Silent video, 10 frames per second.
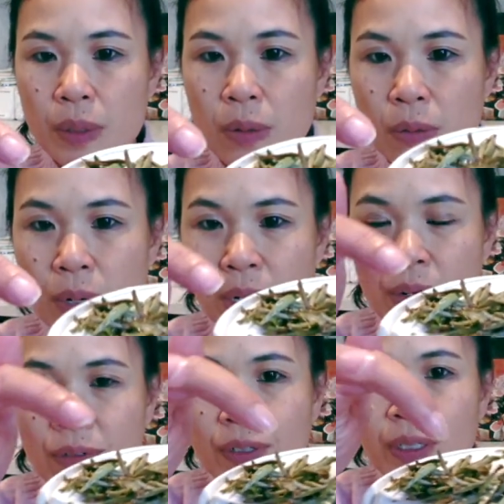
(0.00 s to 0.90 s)

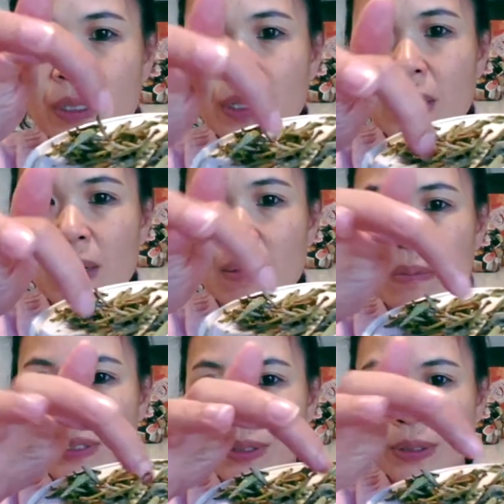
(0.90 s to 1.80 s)
wonderful
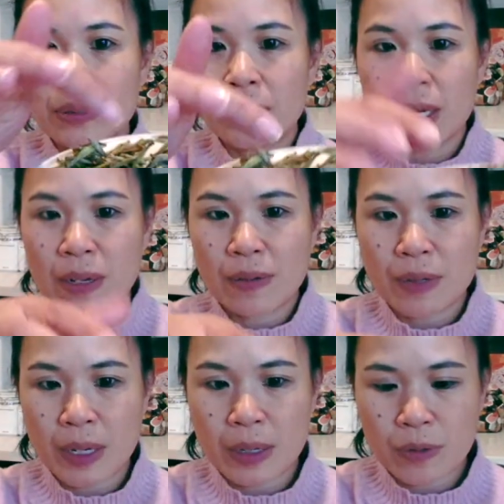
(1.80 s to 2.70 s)
brewed leaves,
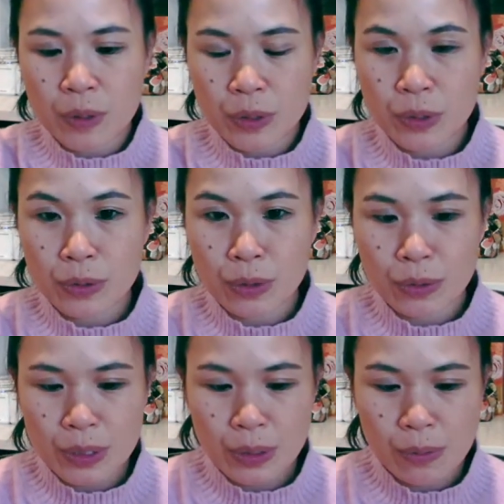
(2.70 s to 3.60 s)
and of course don't throw
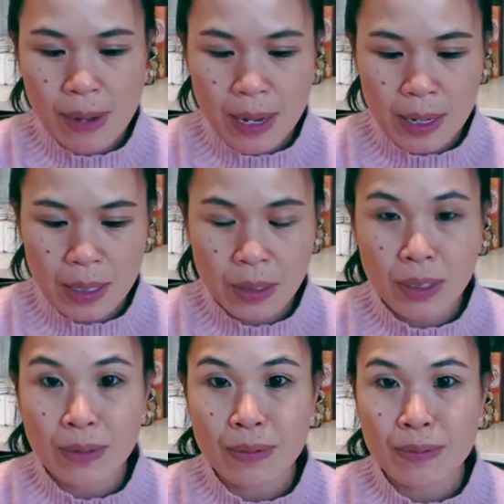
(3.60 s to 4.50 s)
this away. You
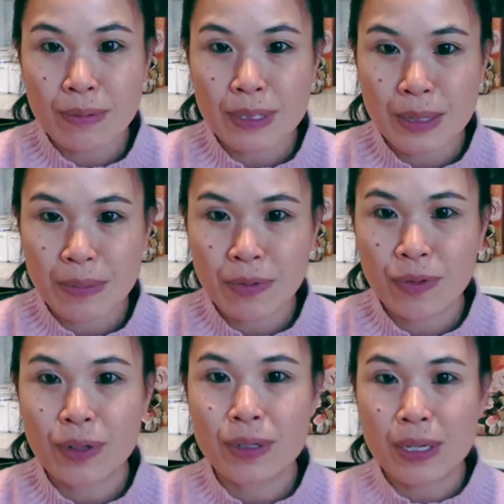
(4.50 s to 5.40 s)
can steep it for
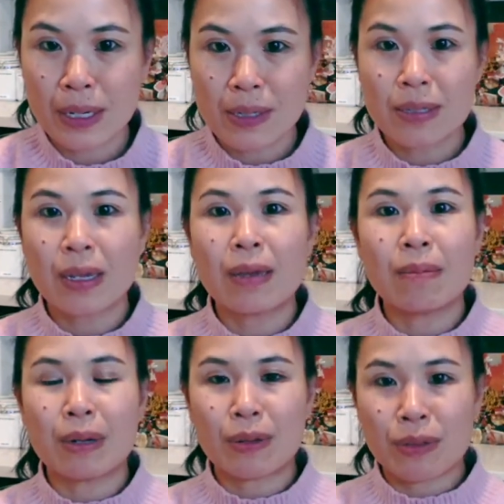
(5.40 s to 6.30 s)
a second time
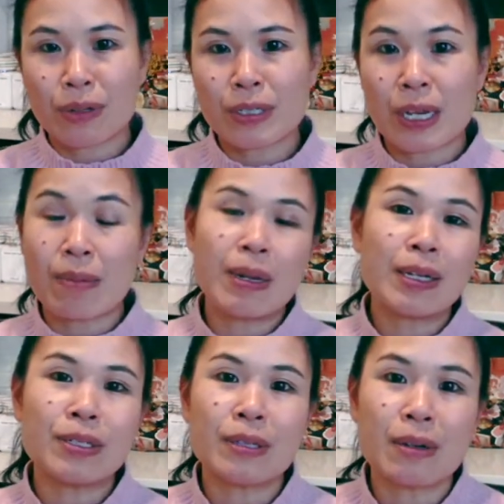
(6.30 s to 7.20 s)
and a third time, and I
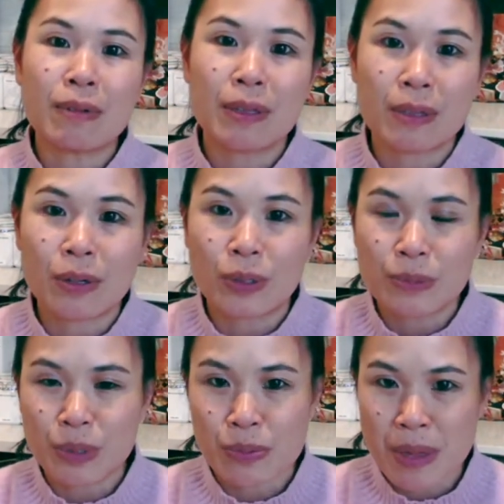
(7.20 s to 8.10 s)
do that with the cold
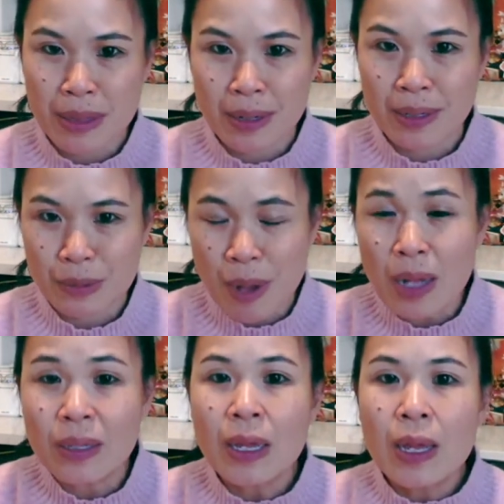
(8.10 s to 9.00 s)
brew method as well.
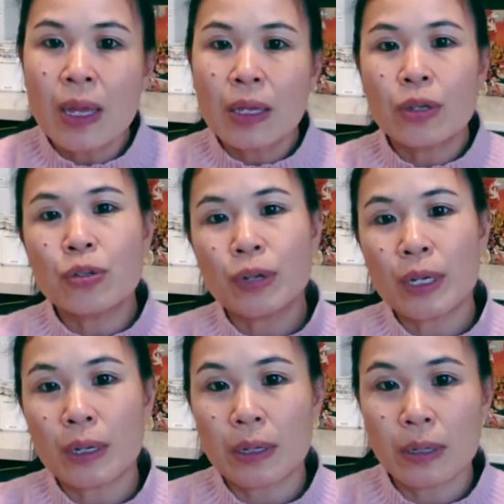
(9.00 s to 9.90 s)
You drink
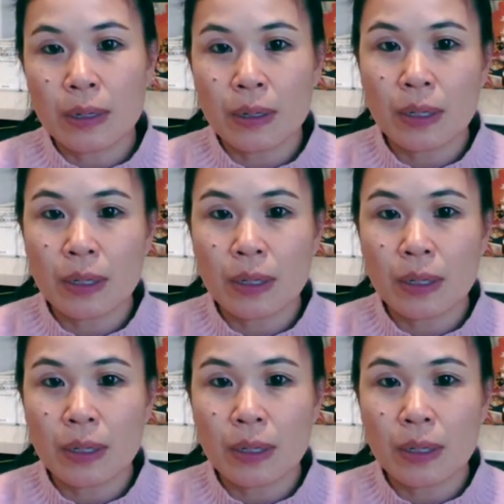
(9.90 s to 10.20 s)
all your